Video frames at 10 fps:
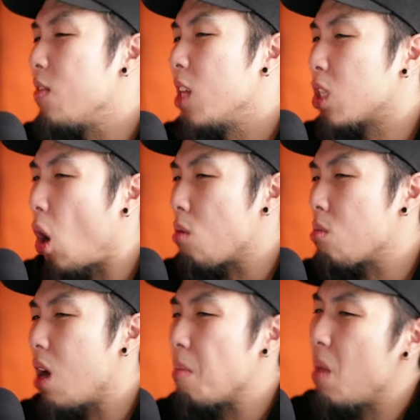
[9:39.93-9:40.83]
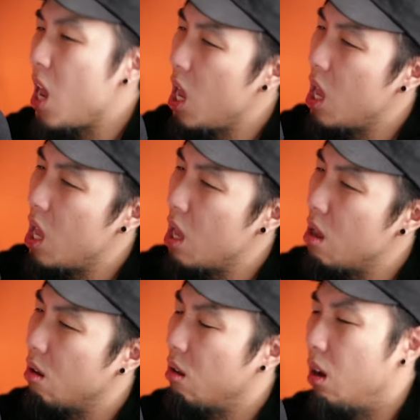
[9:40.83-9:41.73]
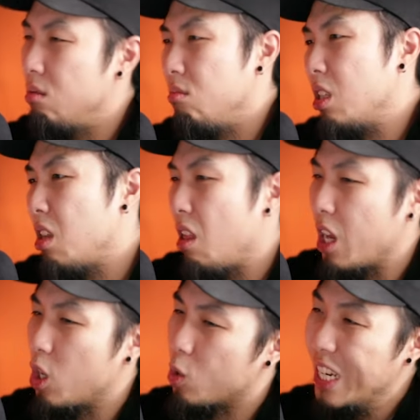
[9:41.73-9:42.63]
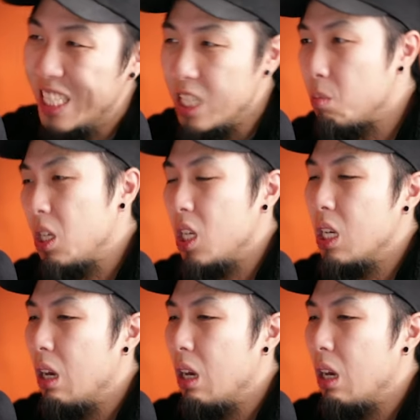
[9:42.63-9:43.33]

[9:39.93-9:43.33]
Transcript: Even his armor, I'm eh on. It's not like crazy to me.